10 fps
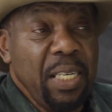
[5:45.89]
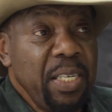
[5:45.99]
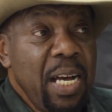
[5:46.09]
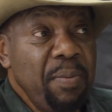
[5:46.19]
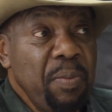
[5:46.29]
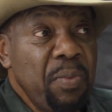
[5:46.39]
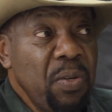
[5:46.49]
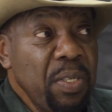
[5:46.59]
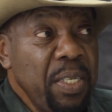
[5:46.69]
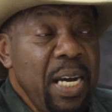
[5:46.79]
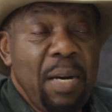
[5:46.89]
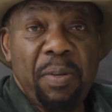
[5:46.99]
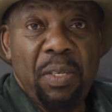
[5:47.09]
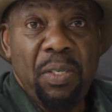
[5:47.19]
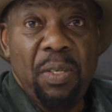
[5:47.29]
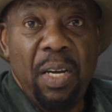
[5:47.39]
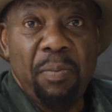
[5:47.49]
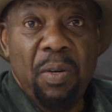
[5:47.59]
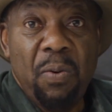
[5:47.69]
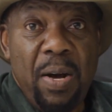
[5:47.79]
I said, I'll be more than happy to do
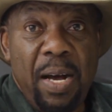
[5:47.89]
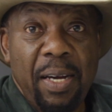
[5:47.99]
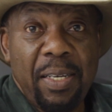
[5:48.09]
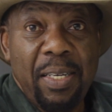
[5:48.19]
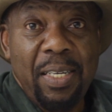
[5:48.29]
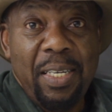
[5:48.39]
that. But why?